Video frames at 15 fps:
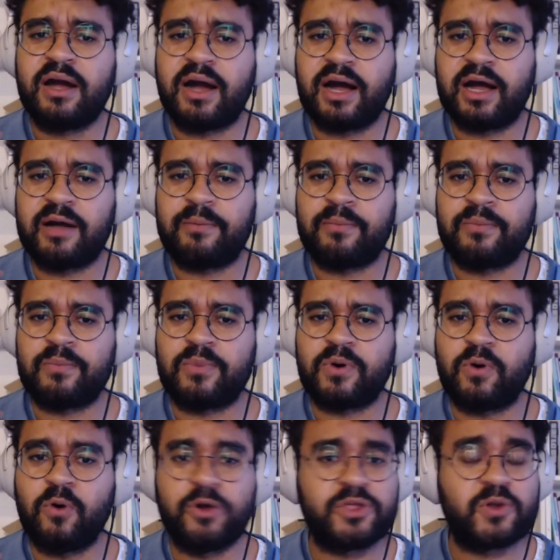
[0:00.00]
um,
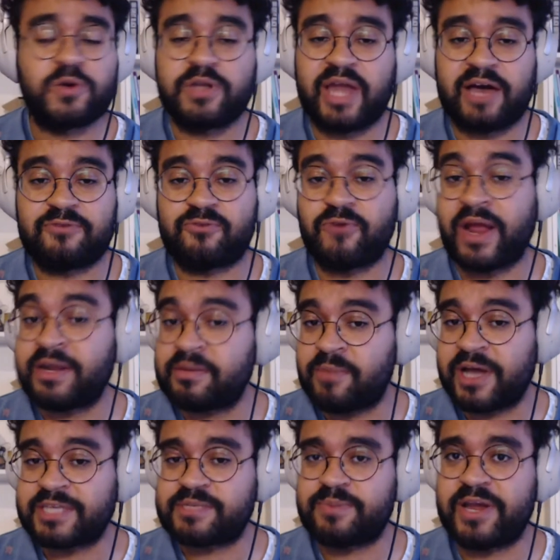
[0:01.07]
or you could have
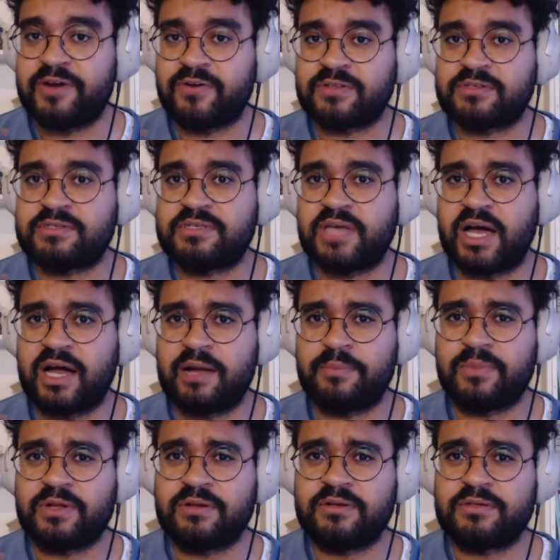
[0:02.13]
randomized parents
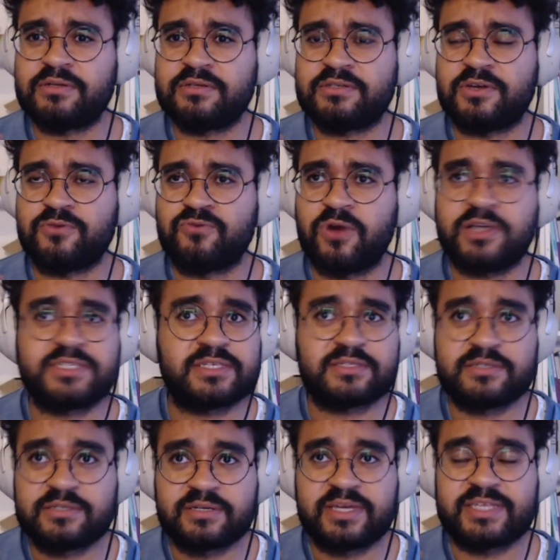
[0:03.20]
um, so
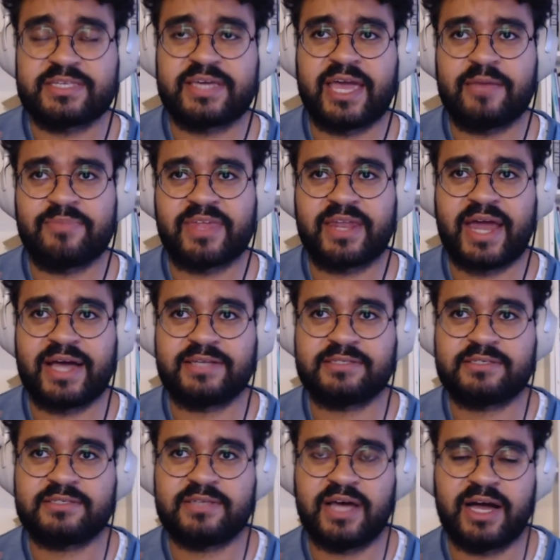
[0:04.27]
rust is a game that
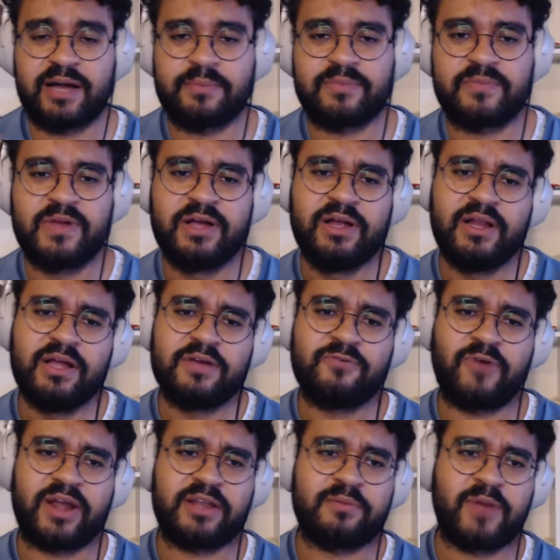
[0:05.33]
has um,
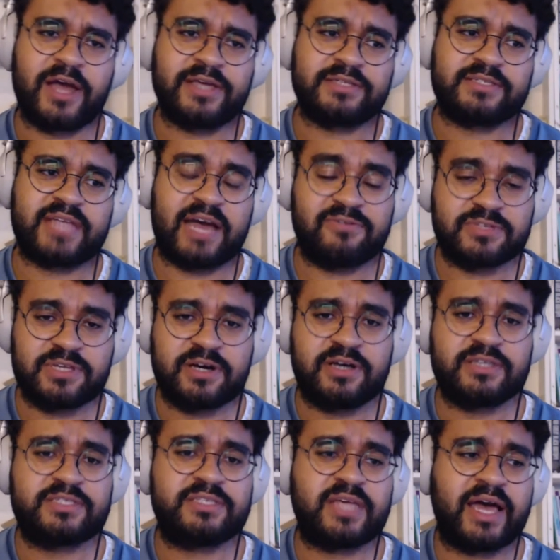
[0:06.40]
randomized
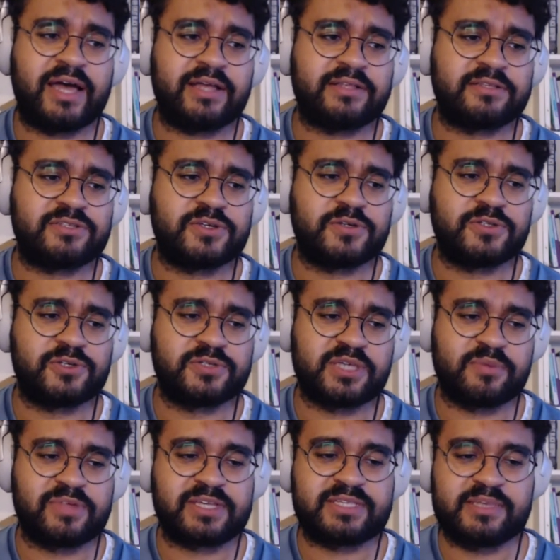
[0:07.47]
avatars and you could do
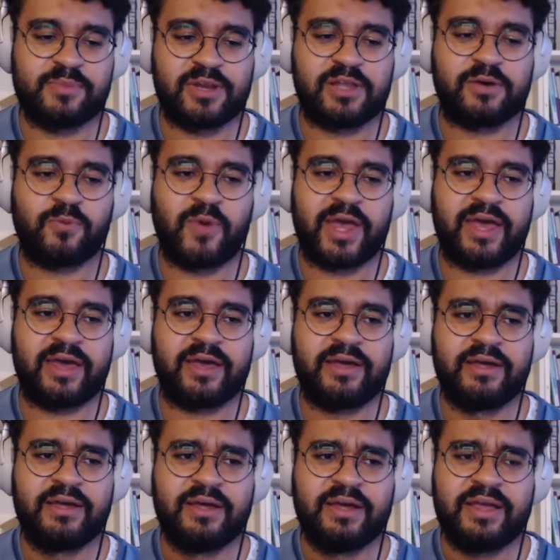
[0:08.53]
something similar
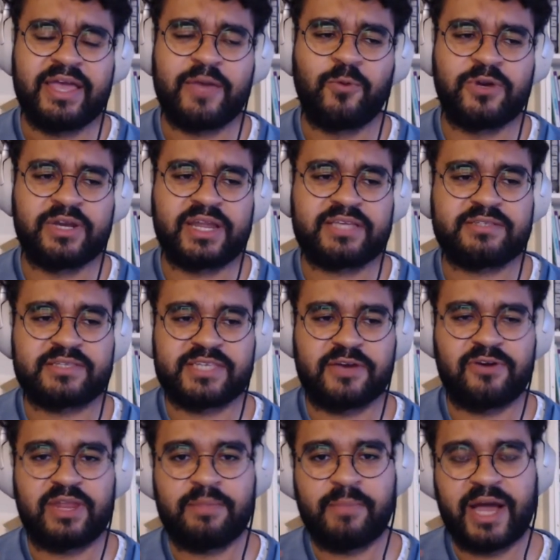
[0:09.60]
where it wouldn't
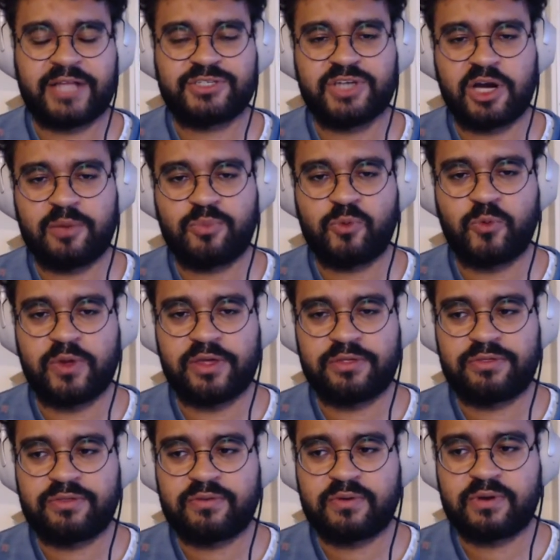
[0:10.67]
necessarily match up
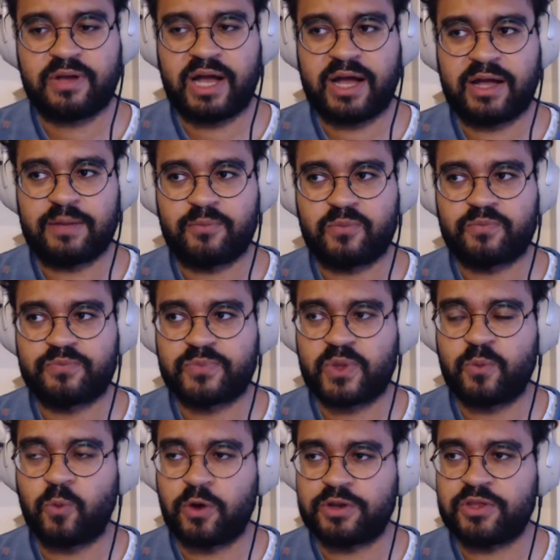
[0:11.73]
with um,
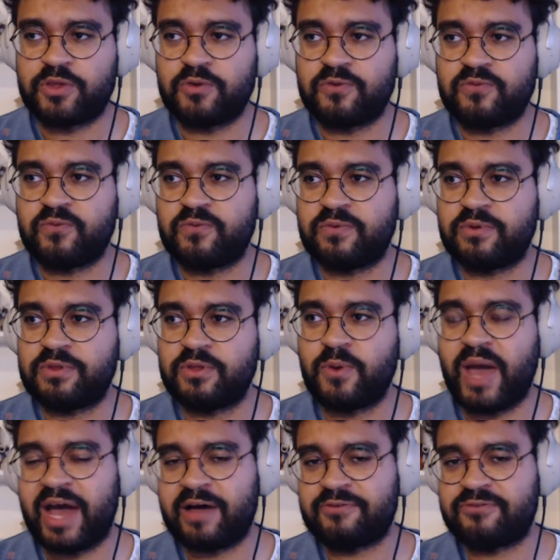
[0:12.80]
what you you
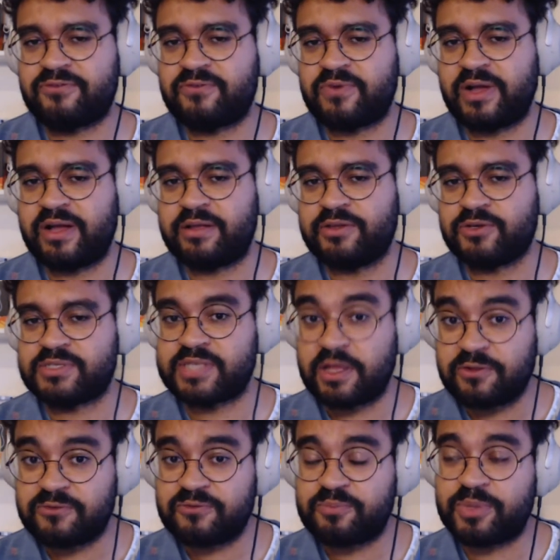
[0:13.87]
have
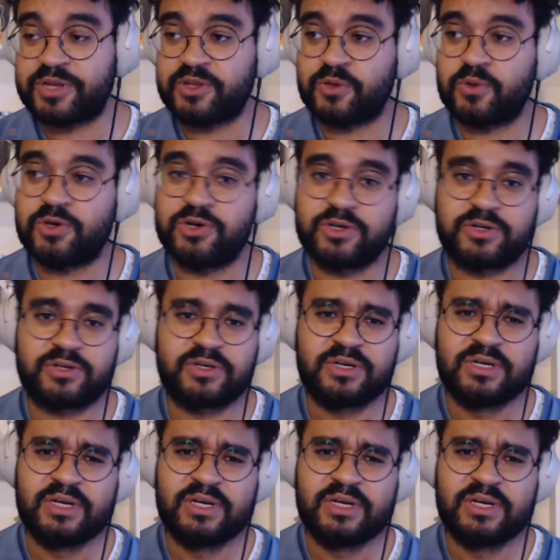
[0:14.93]
yourself but you could